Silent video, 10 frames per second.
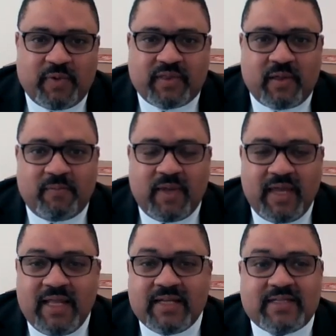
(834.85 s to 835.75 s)
But
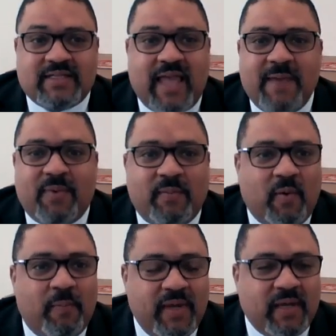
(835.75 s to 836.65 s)
the
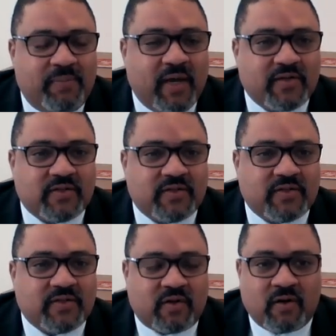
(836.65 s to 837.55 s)
inescapable big
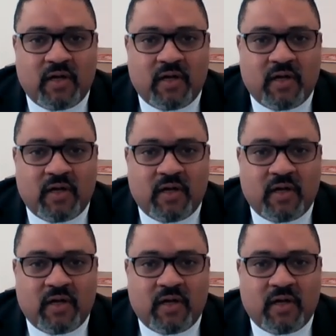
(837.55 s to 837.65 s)
picture,